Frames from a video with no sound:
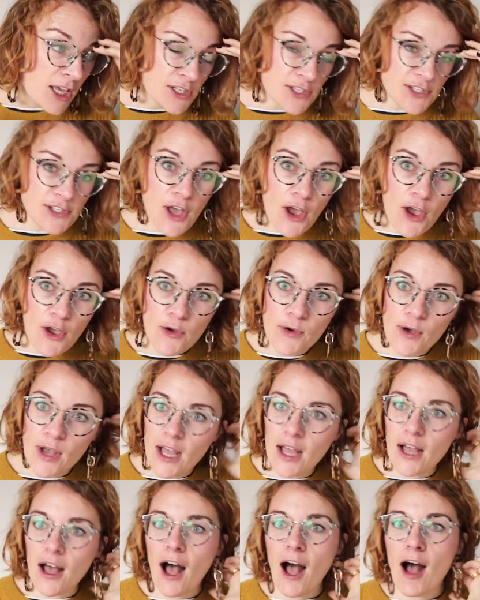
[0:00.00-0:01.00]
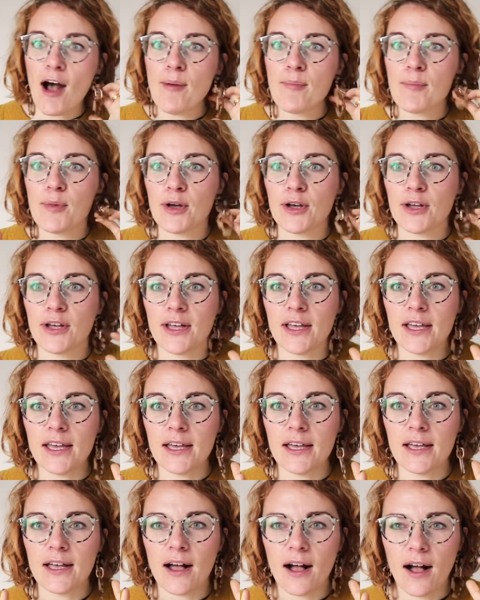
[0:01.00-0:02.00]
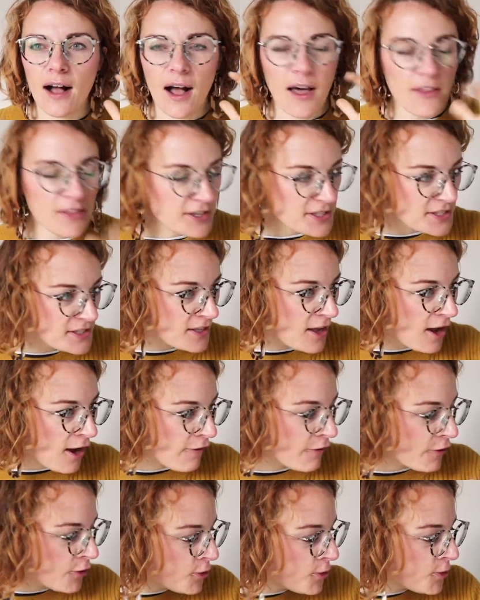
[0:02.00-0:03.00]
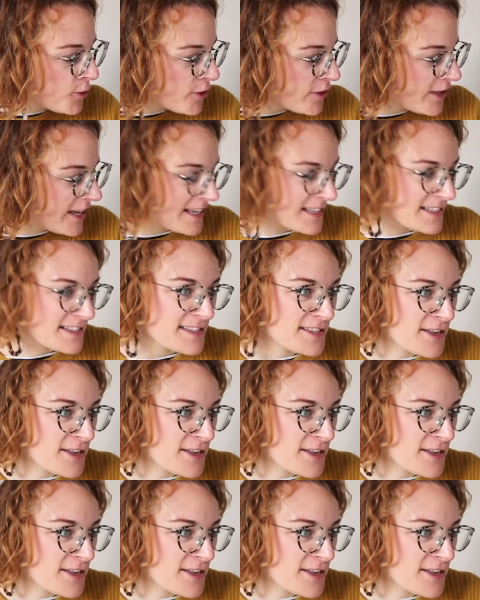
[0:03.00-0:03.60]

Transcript: So, other stuff, cool things.